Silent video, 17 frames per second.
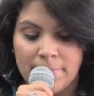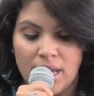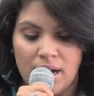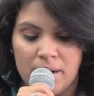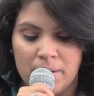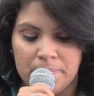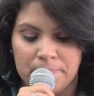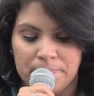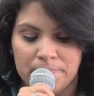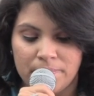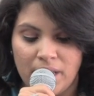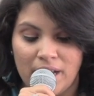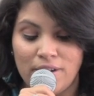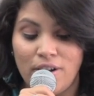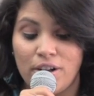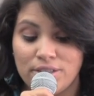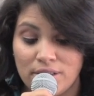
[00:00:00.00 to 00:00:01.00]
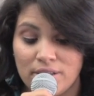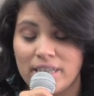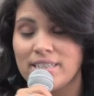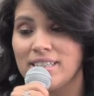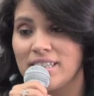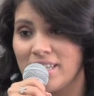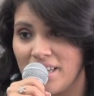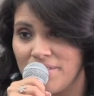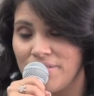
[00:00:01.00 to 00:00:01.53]
I'd also like
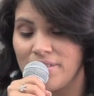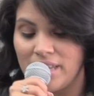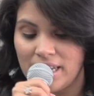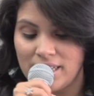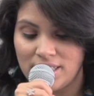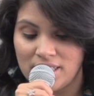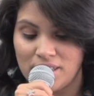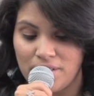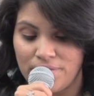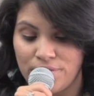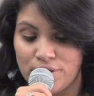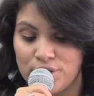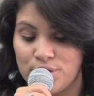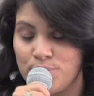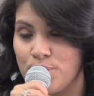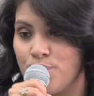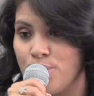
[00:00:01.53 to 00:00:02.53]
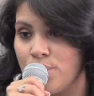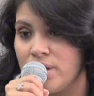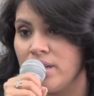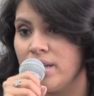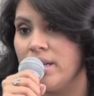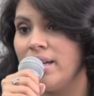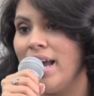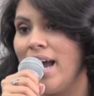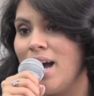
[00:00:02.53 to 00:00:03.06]
to give thanks to the first
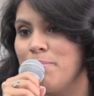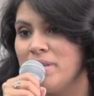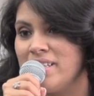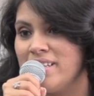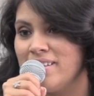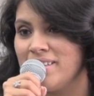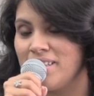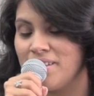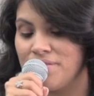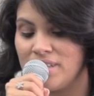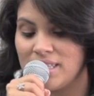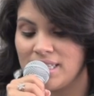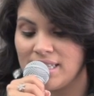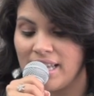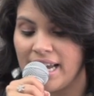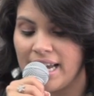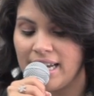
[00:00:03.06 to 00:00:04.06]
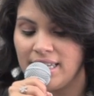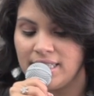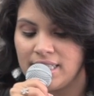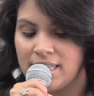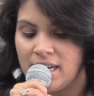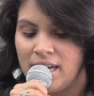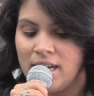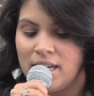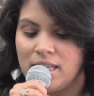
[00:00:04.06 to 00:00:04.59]
recorded inhabitants of this land,